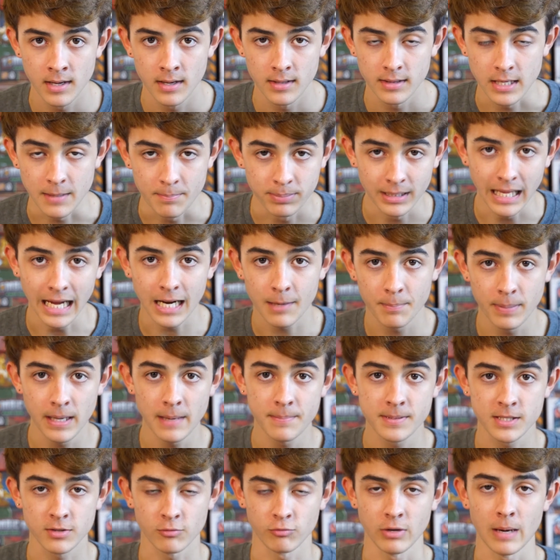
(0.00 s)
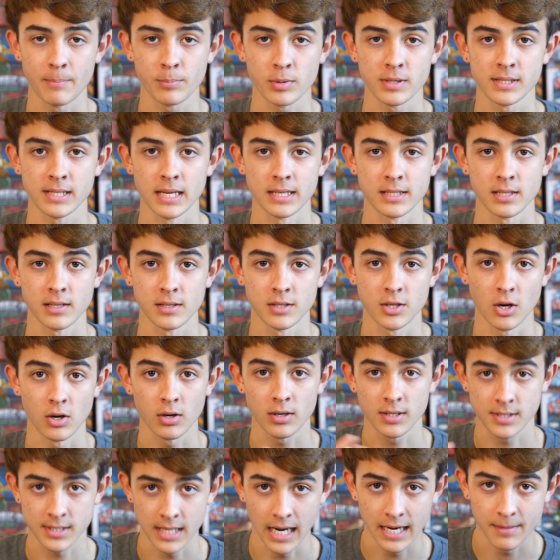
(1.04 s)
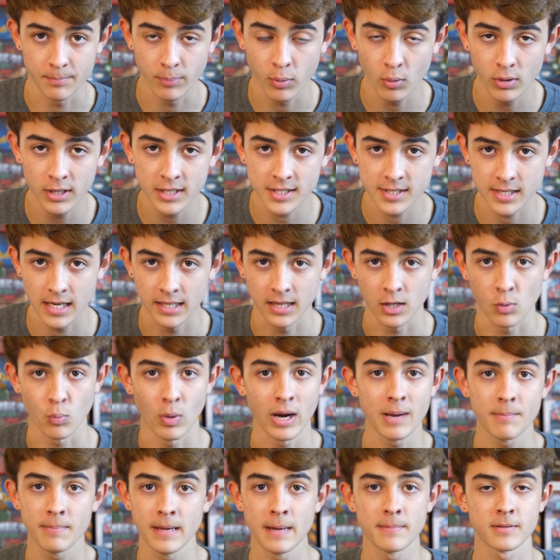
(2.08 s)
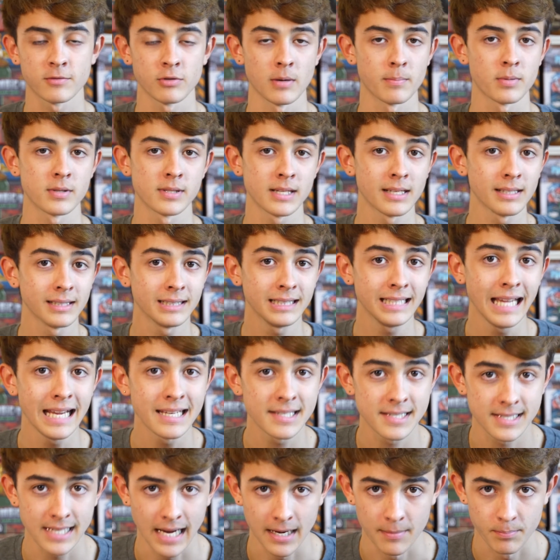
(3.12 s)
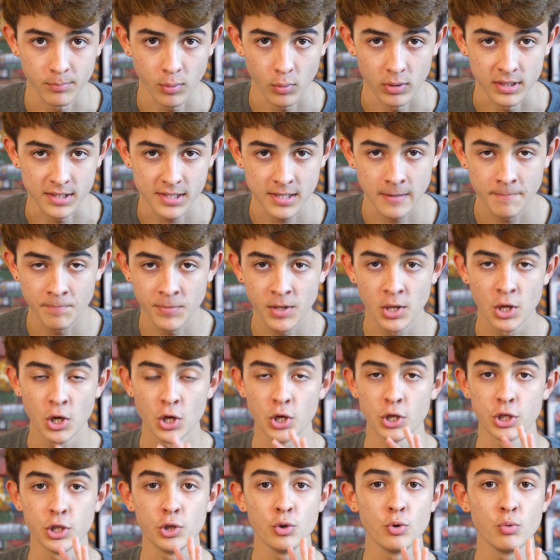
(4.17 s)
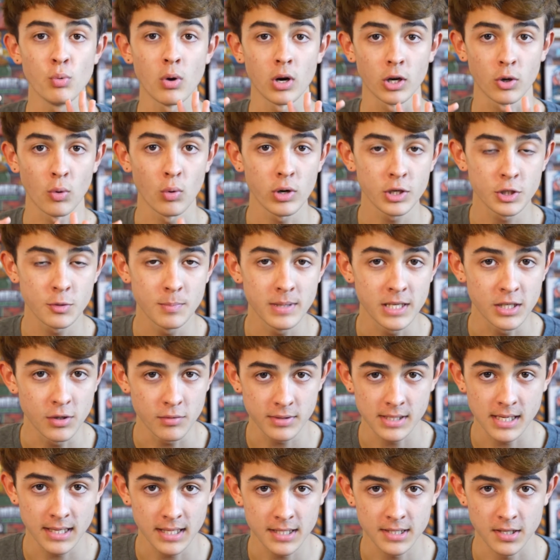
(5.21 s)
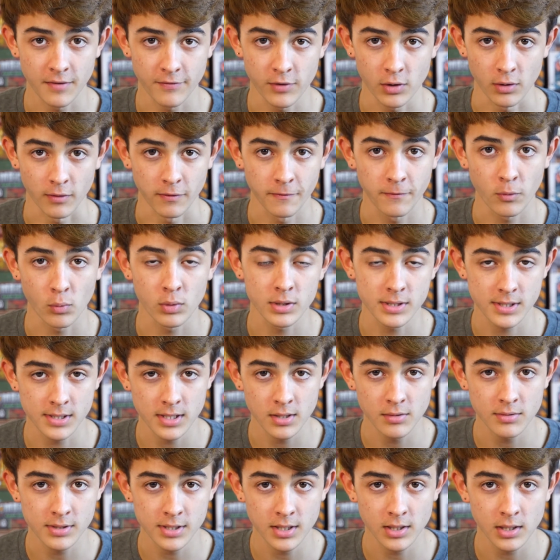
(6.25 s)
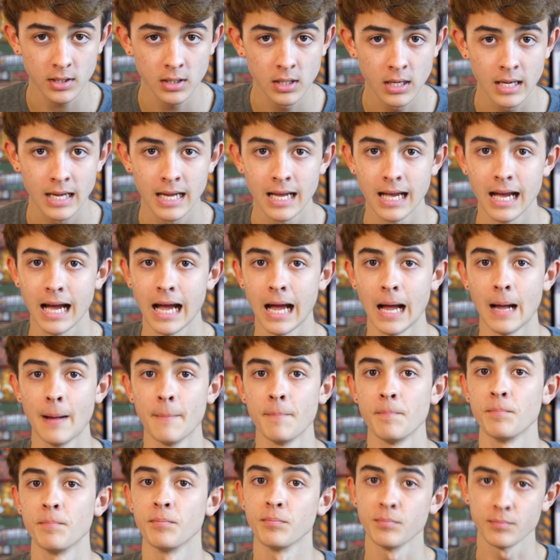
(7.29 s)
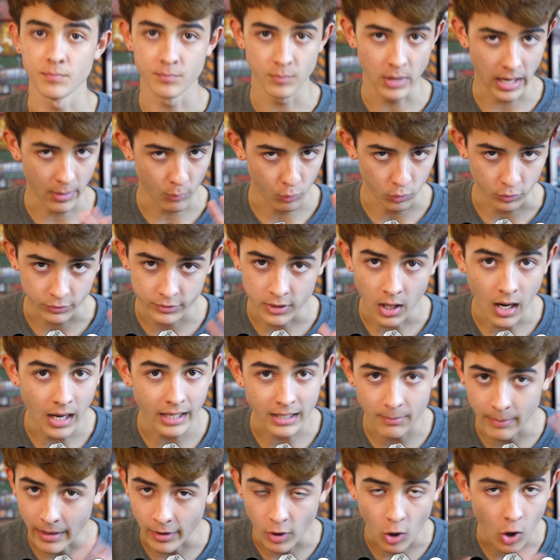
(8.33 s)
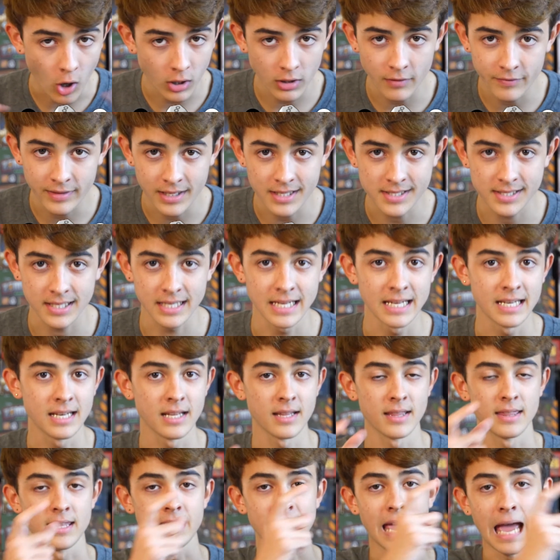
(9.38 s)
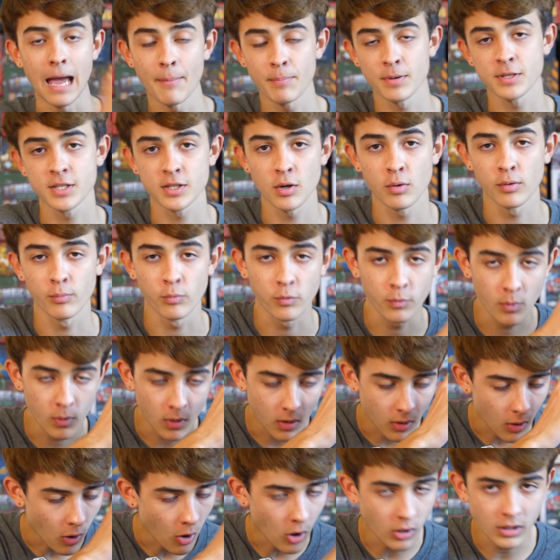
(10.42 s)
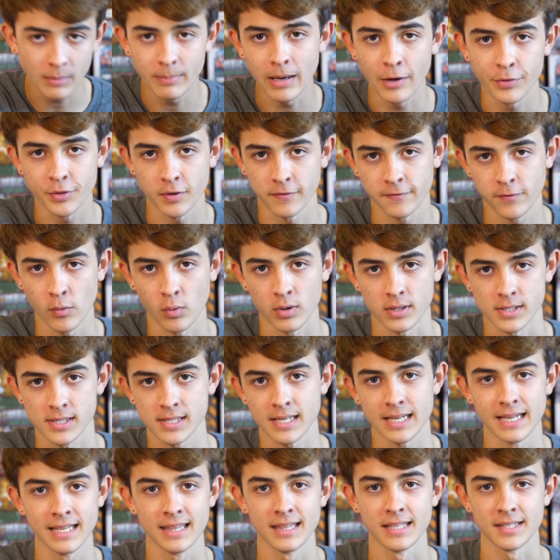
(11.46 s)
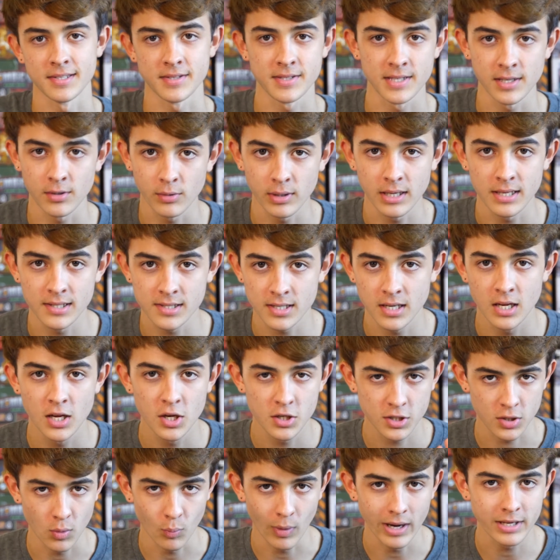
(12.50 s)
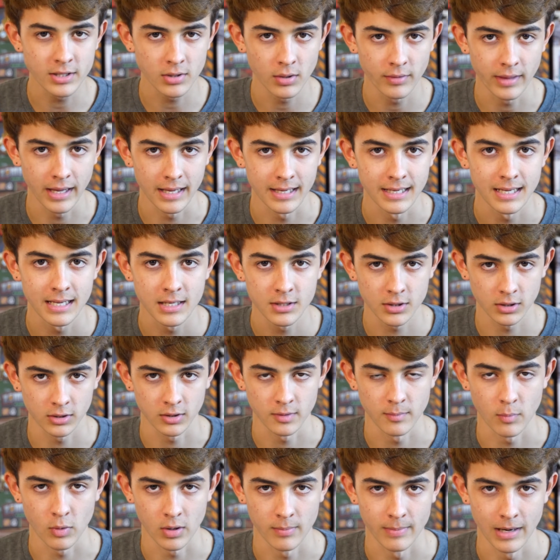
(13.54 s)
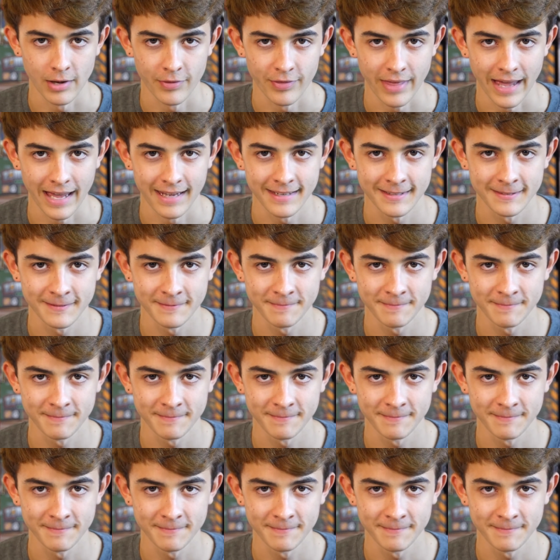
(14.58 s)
The black pips represent dark side points, and the white pips represent light side points. You are going to be using this if you're a force user, um, and we'll talk about all of this in the episode all about the force in this series, so wait till then to learn more about that.